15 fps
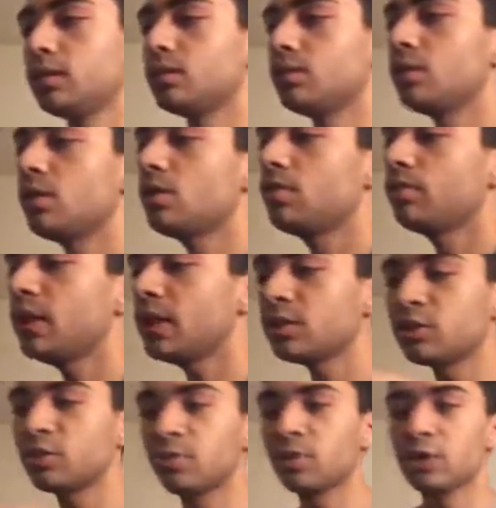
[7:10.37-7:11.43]
so
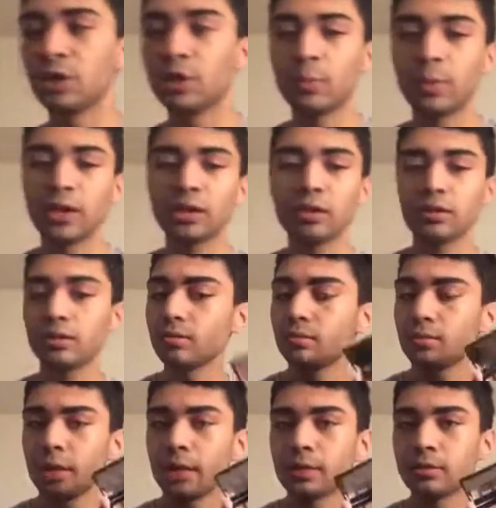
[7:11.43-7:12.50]
next we're gonna go back.
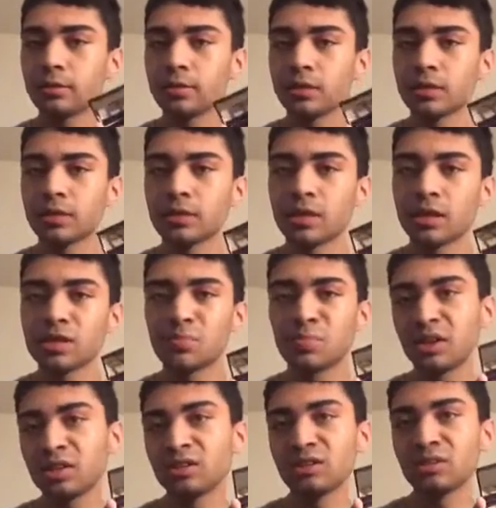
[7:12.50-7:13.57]
Yes, this is not
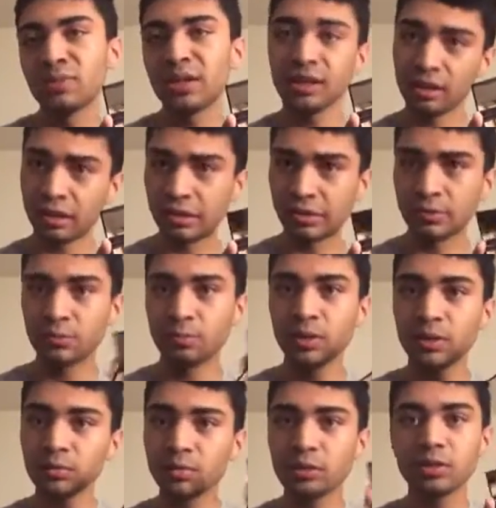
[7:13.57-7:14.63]
sponsored by e.l.f.,
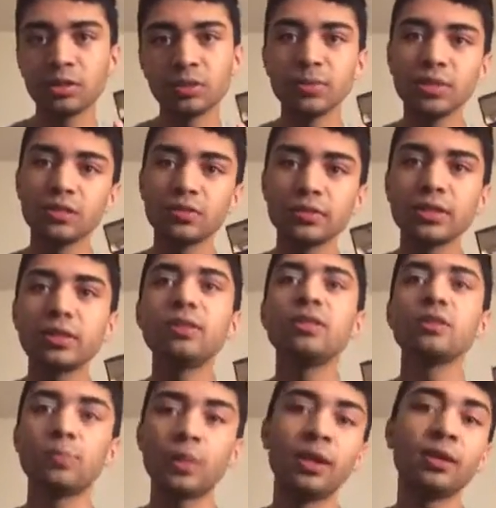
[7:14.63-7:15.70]
but we're gonna be using
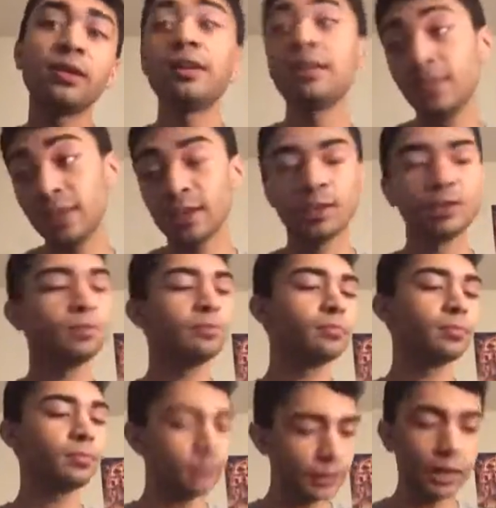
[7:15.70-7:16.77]
this palette again.
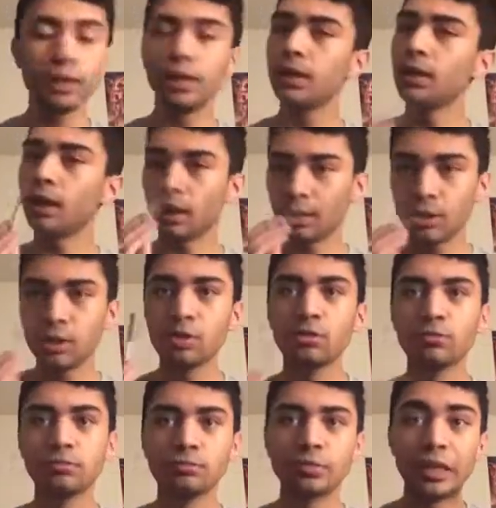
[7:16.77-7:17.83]
I know,
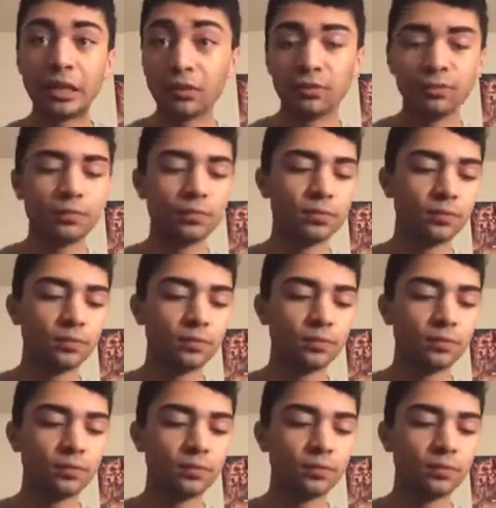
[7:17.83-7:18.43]
e.l.f.